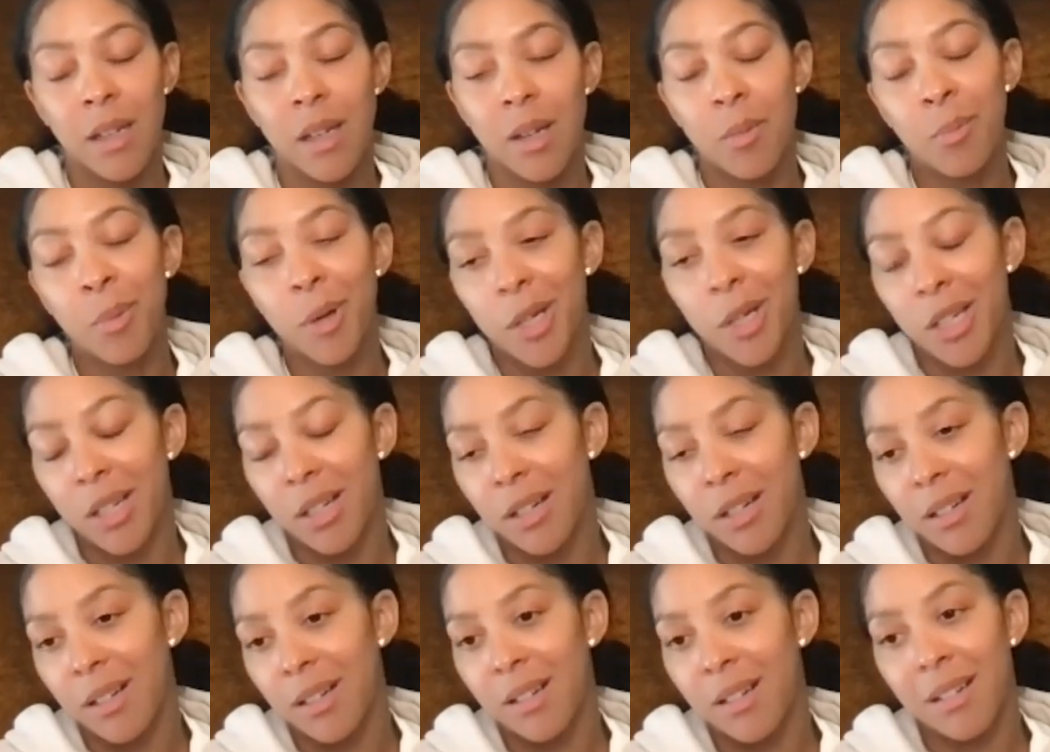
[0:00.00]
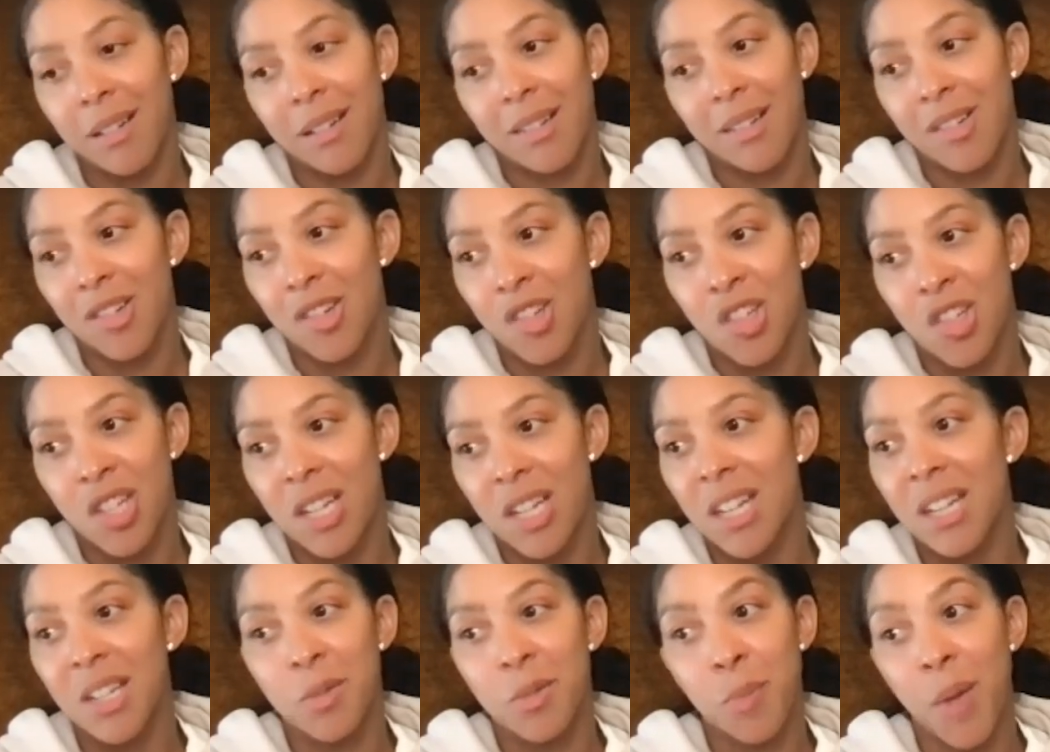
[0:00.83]
but
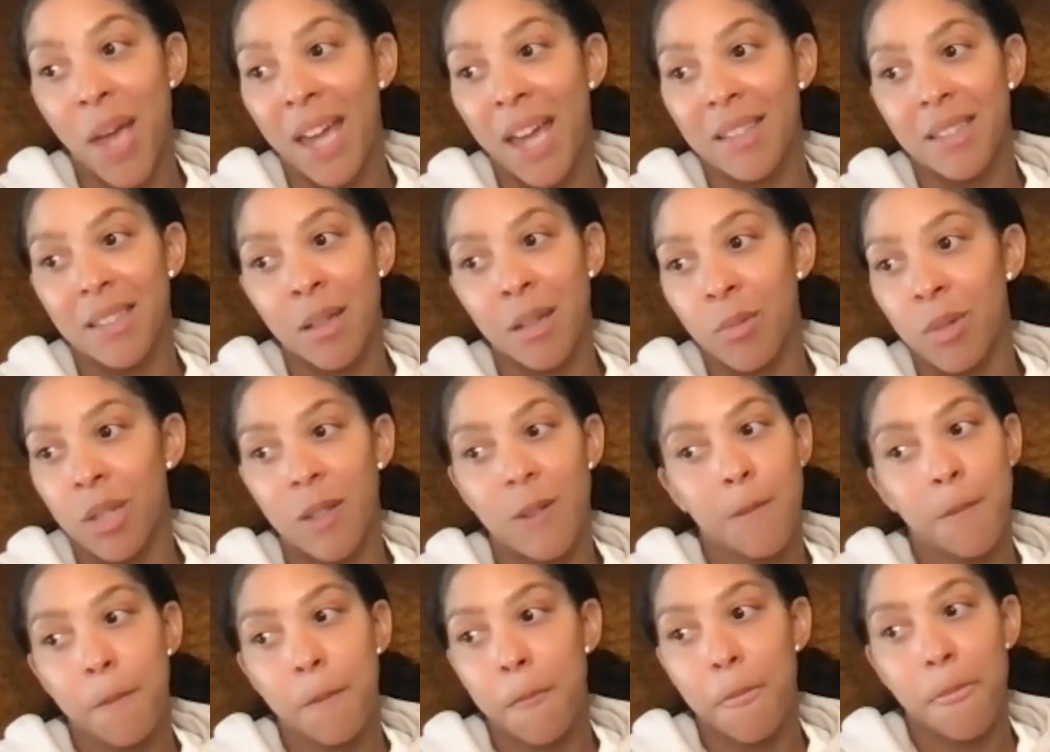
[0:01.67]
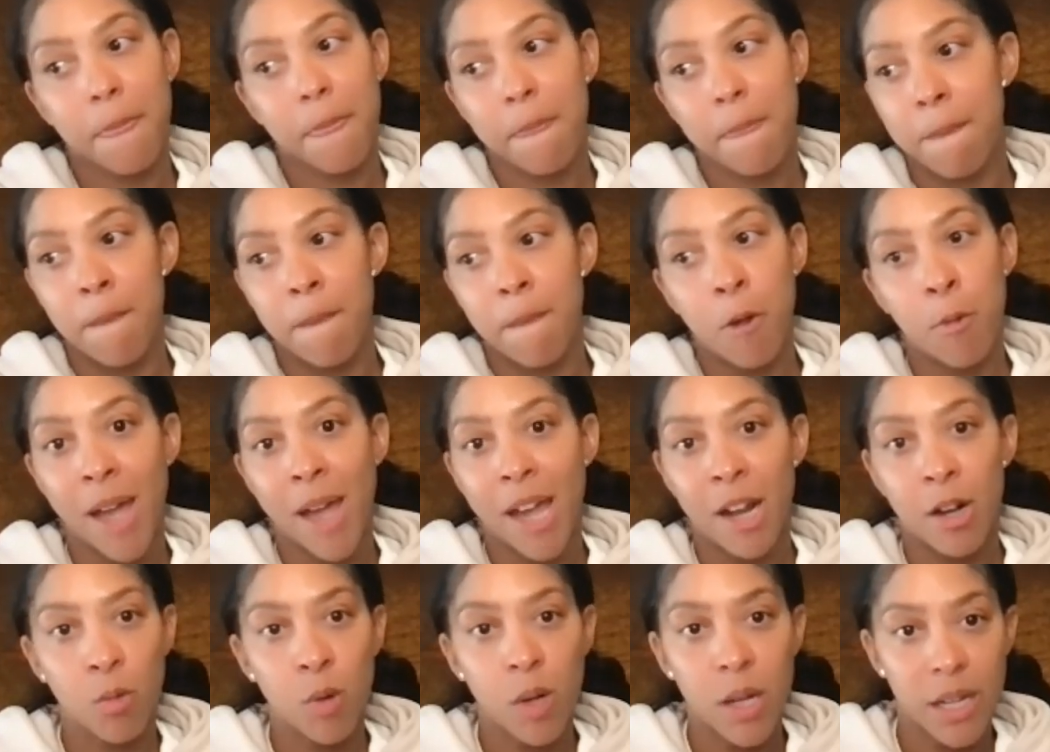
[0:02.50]
she is Pat Summitt no
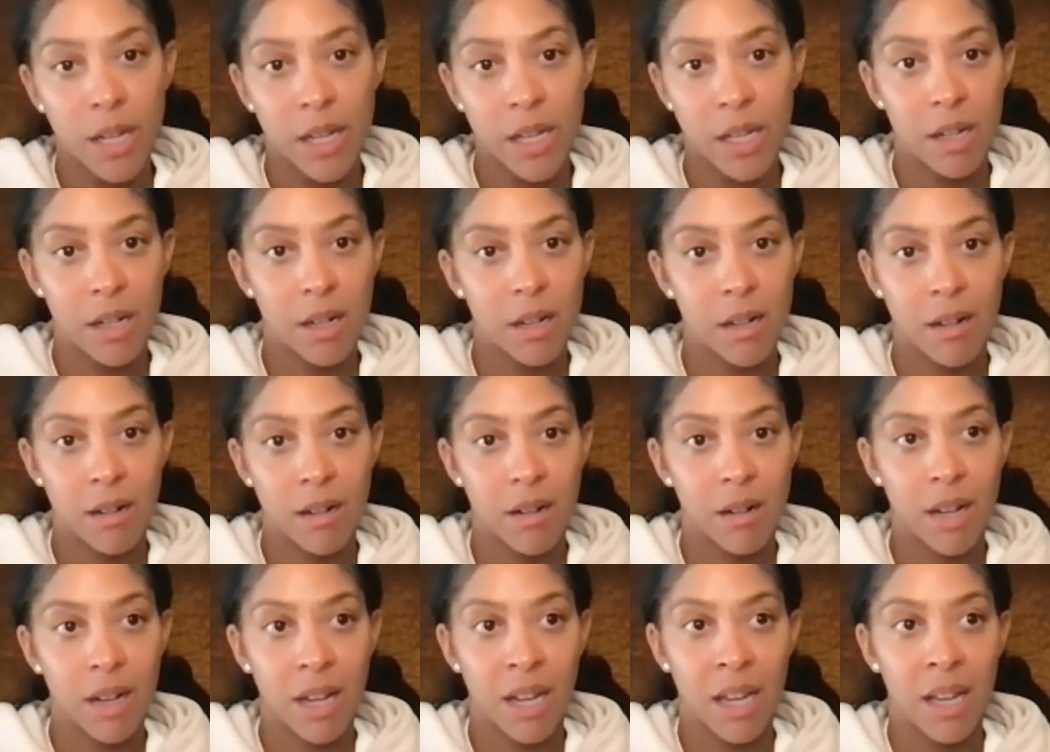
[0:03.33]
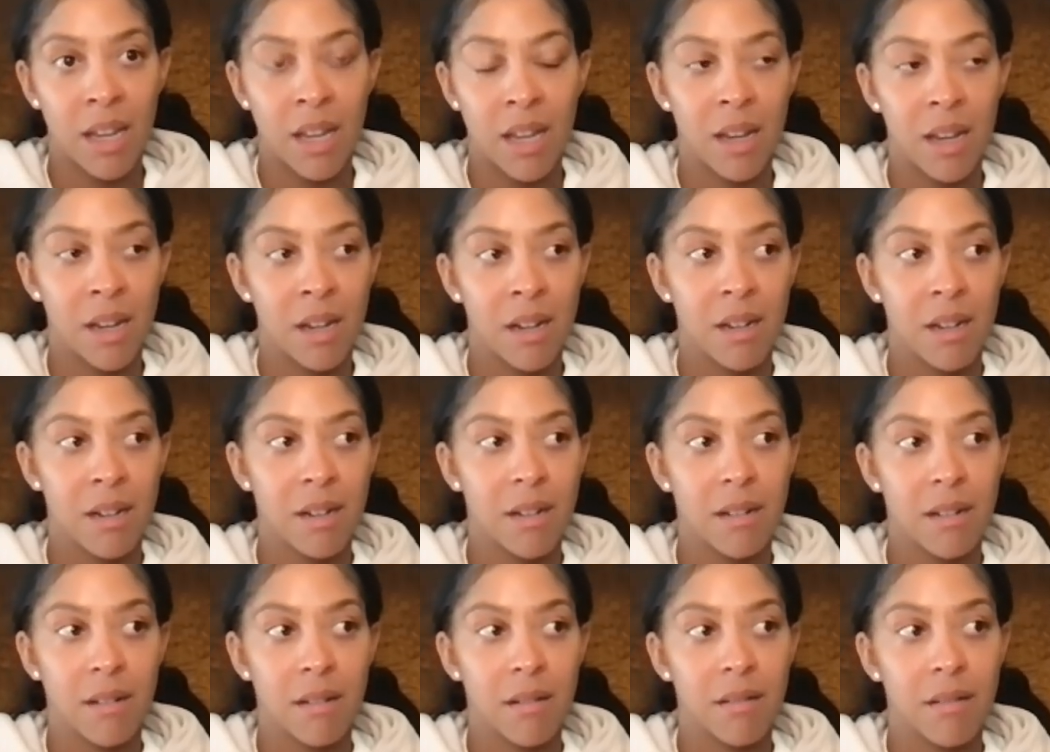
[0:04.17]
matter what. And
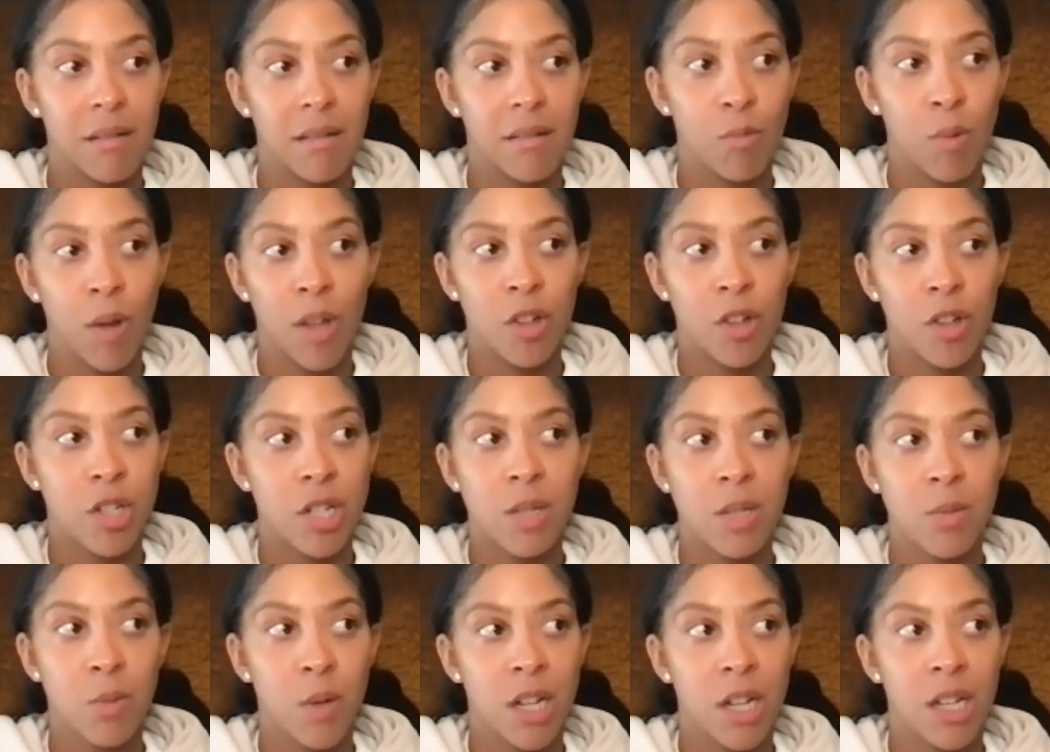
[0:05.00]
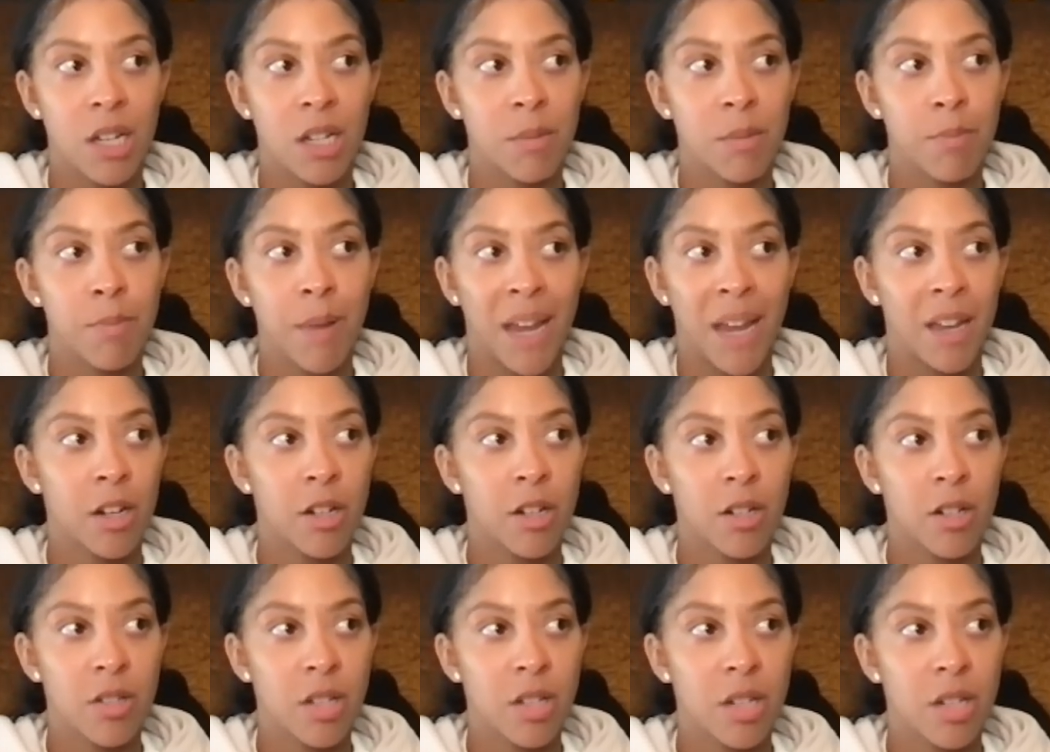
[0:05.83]
whether she's winning
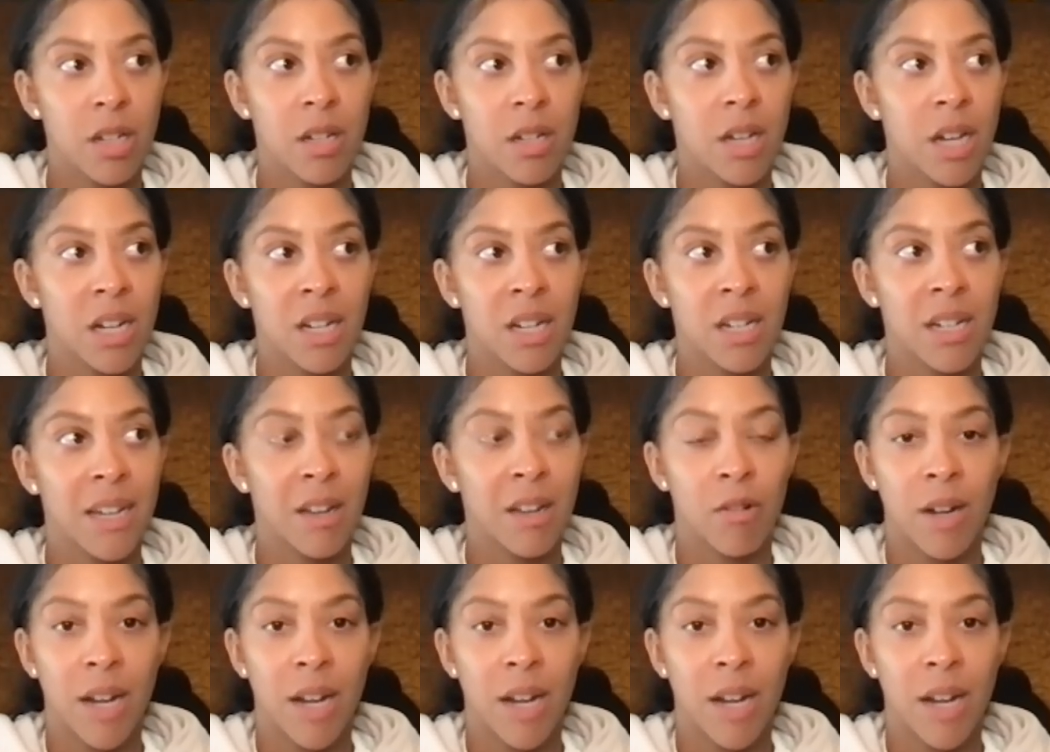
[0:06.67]
banners and cutting down